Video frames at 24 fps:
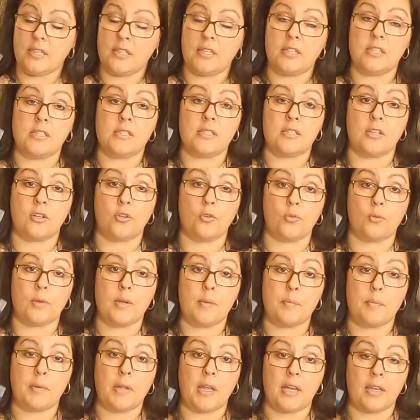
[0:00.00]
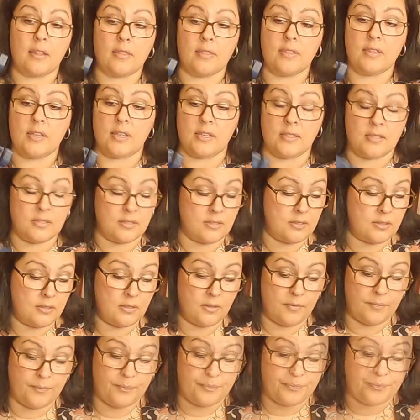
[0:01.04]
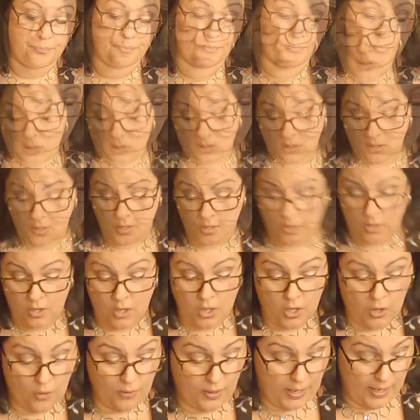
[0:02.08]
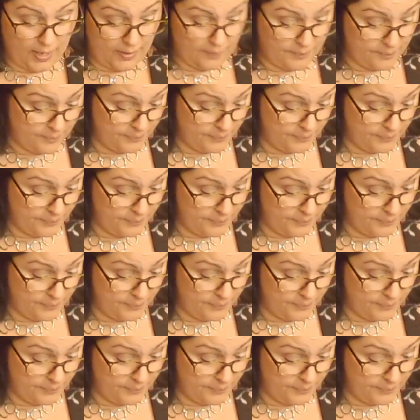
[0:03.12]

and it's a grip like this. Okay,